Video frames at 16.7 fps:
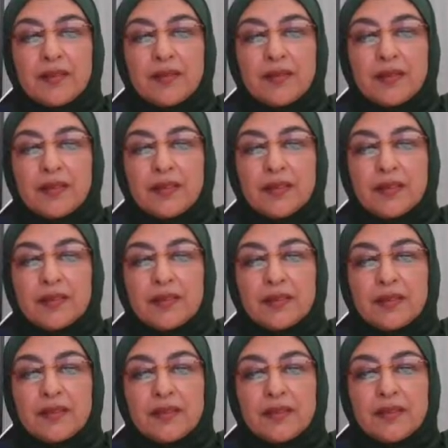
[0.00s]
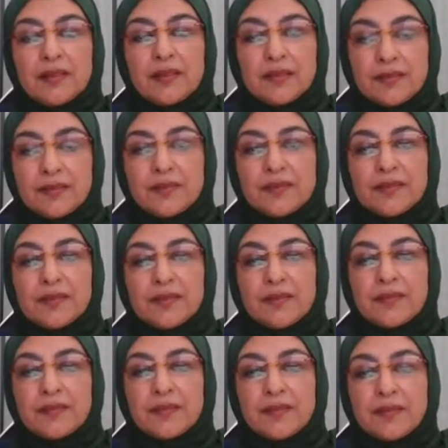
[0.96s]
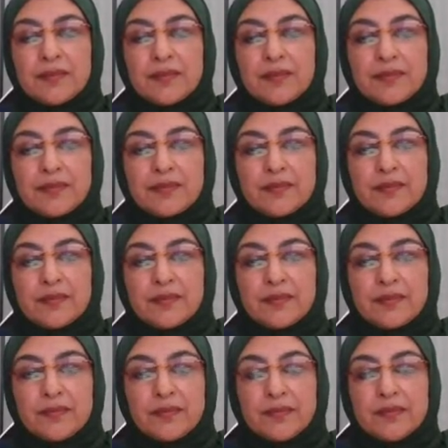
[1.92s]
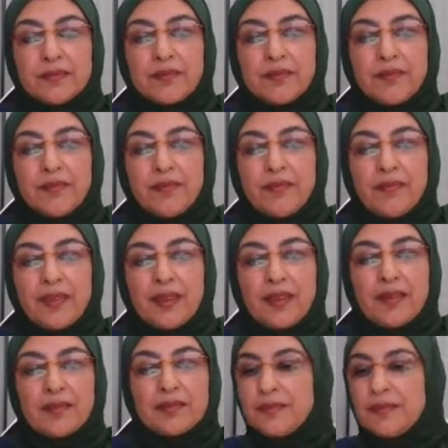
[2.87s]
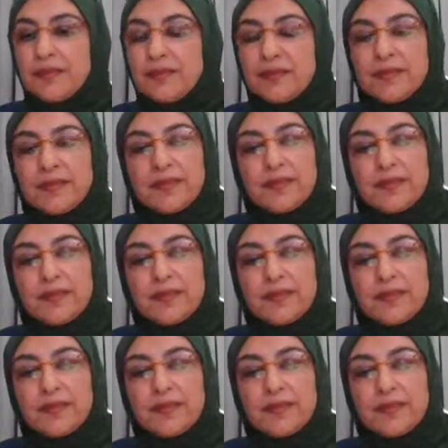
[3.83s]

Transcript: This person isn't speaking.